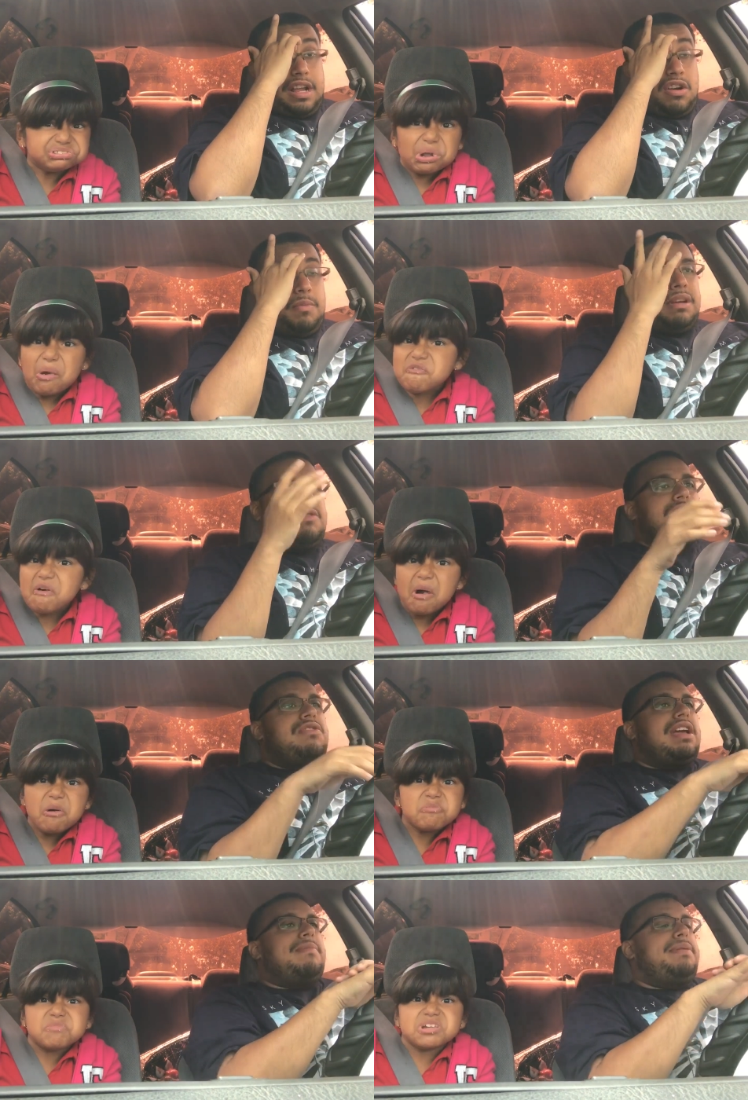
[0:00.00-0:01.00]
Speaker 1: normally
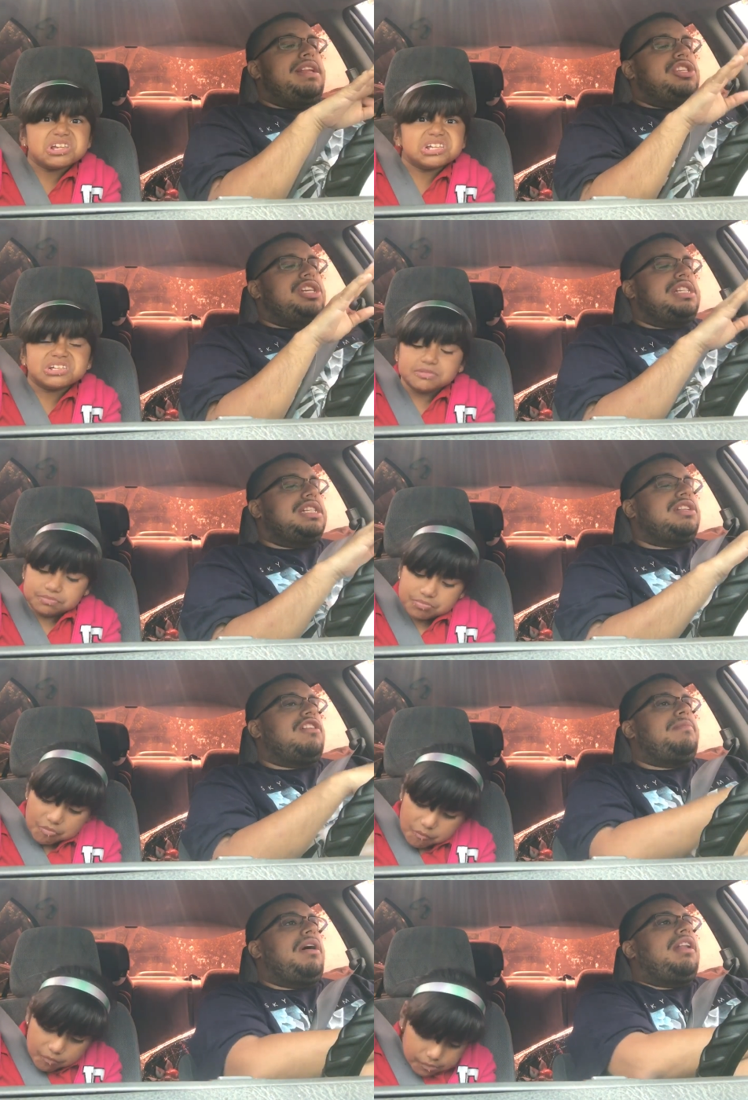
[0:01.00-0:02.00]
when you get bean and cheeses,
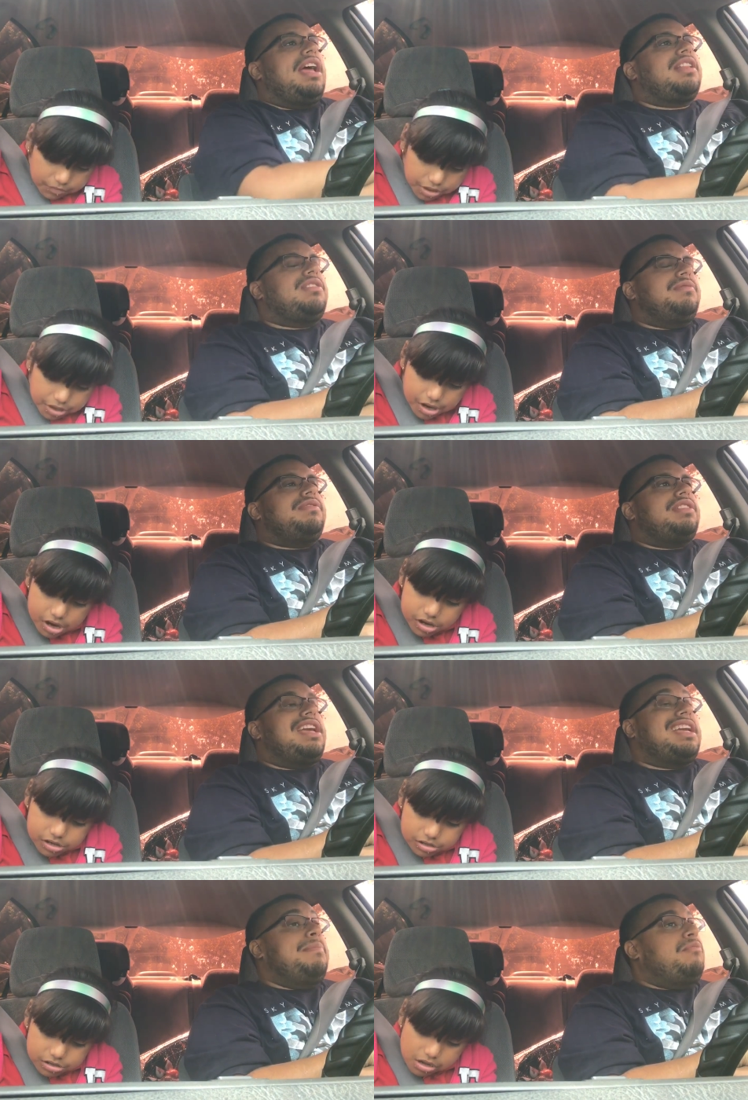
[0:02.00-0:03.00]
they're about like
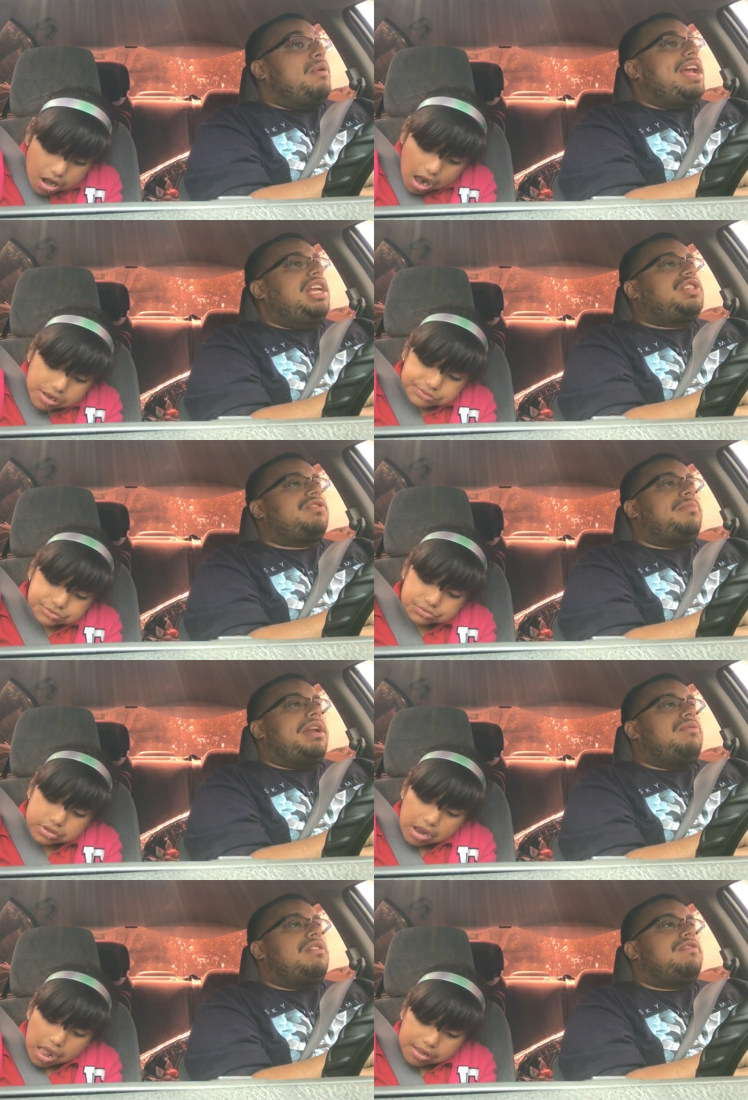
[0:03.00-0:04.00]
they can range
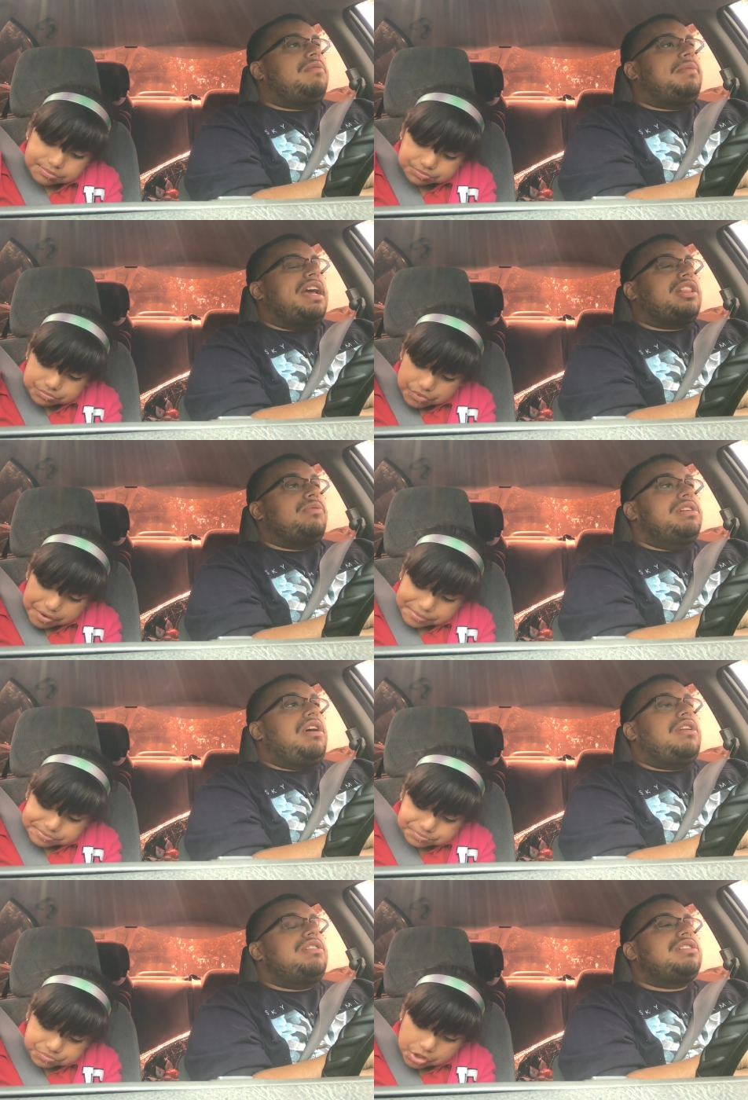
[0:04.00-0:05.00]
from anywhere from like
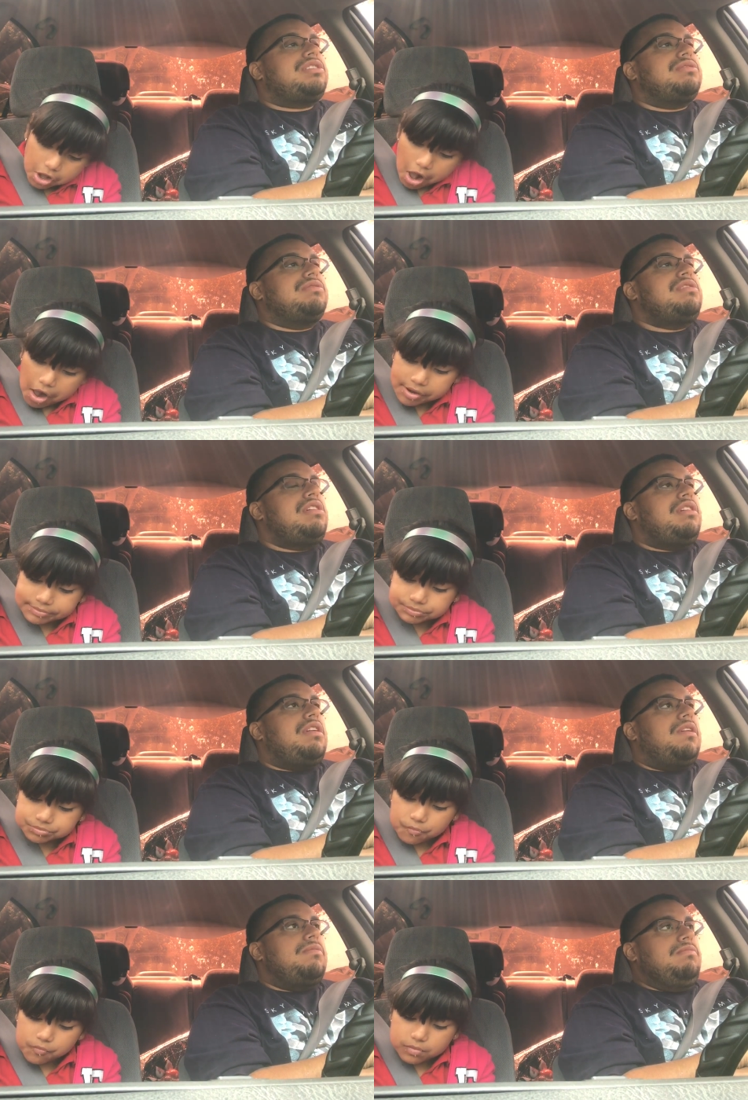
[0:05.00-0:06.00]
three dollars to
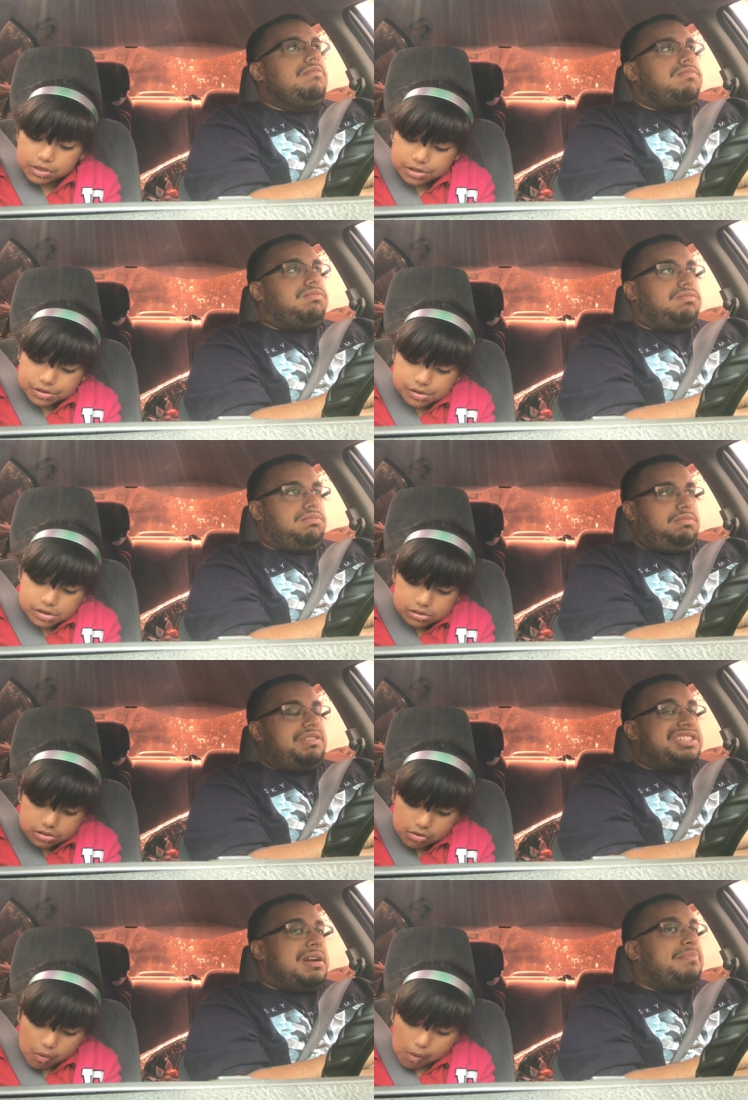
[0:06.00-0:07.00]

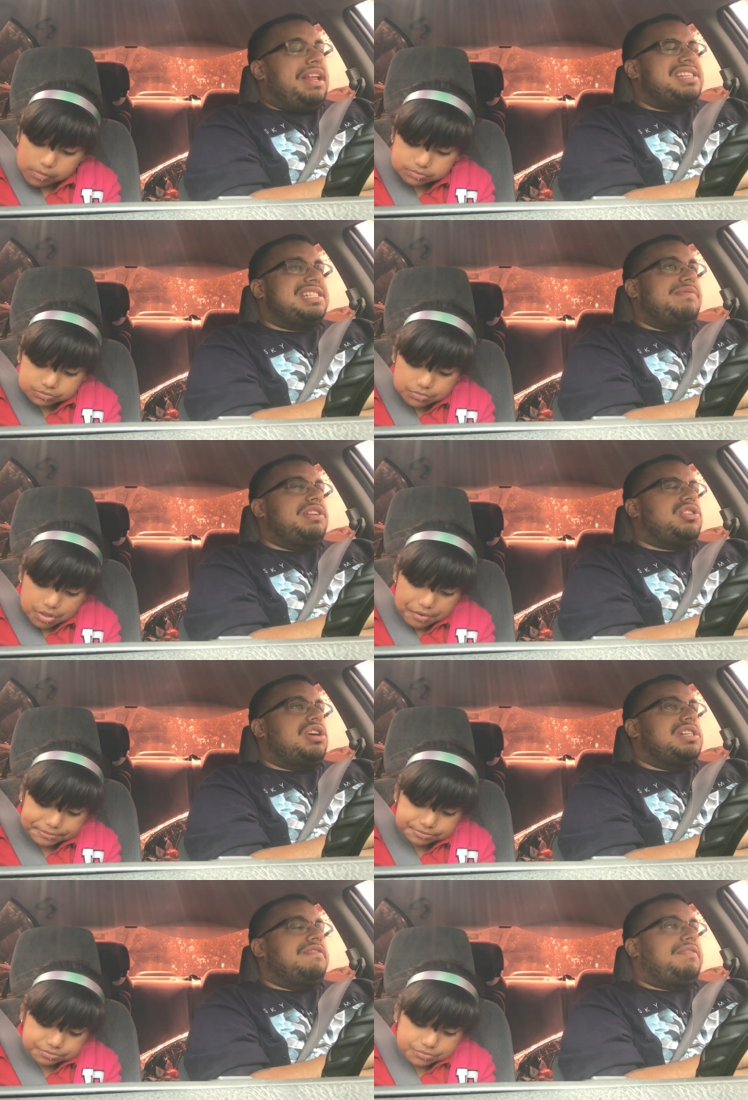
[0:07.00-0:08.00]
some places even
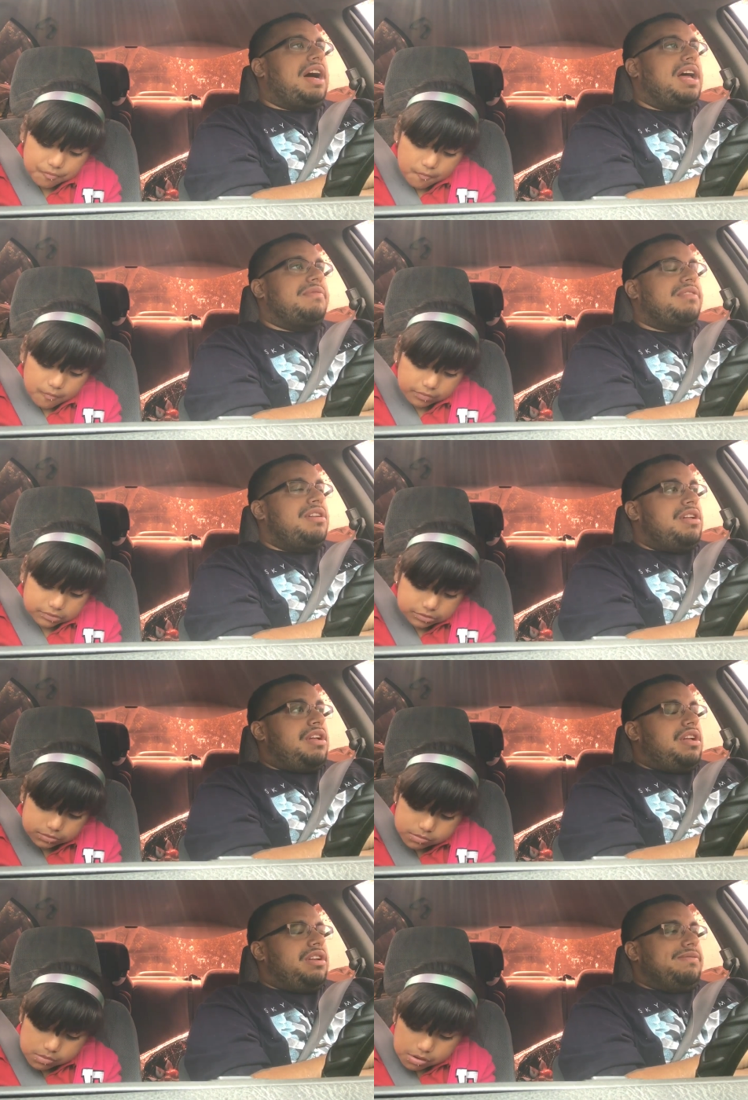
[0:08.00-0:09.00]
charging five.
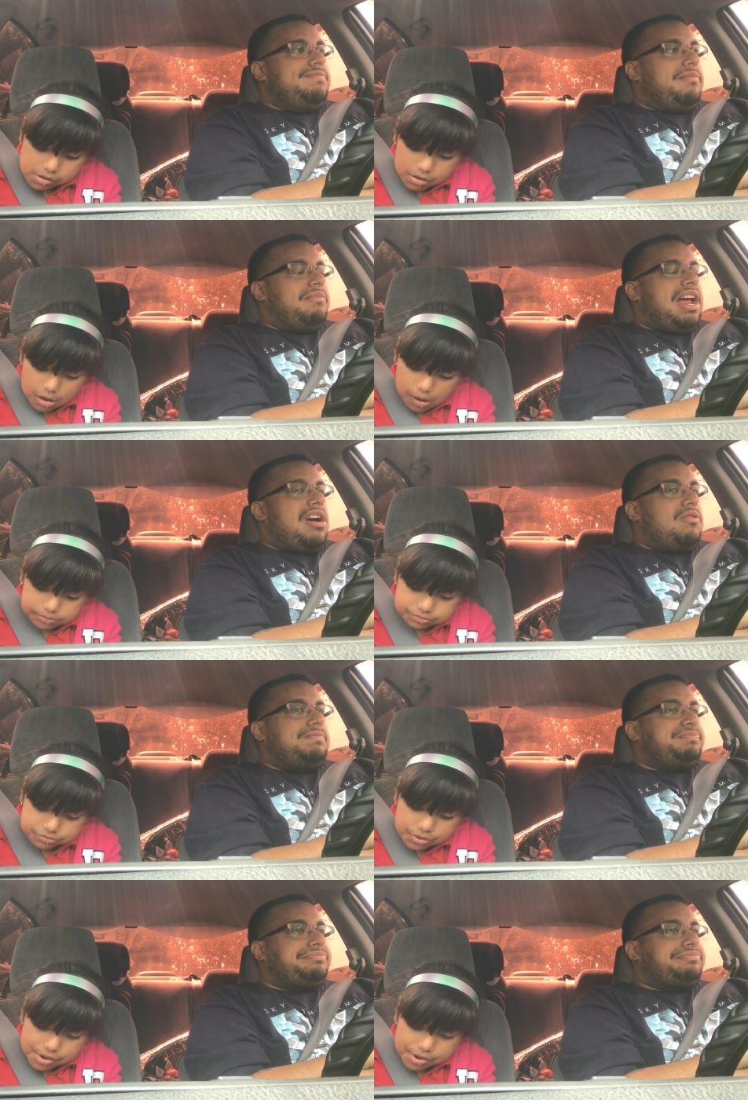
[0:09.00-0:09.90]
Now,